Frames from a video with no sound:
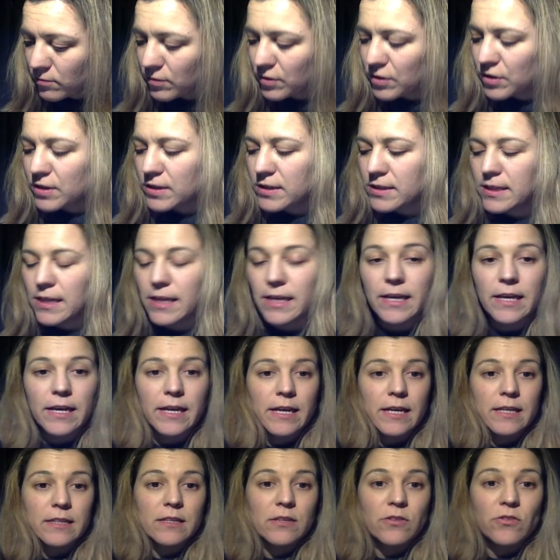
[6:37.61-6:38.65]
which is
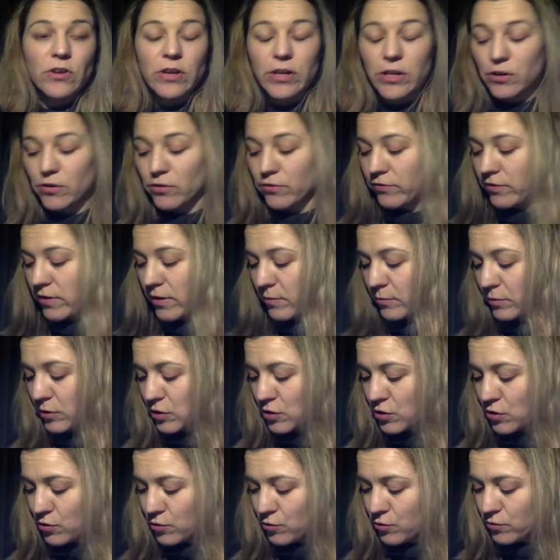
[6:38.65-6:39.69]
taken at the drain of
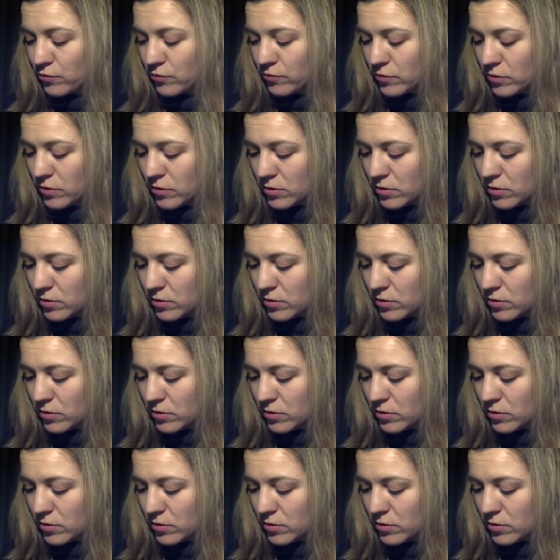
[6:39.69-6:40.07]
M2.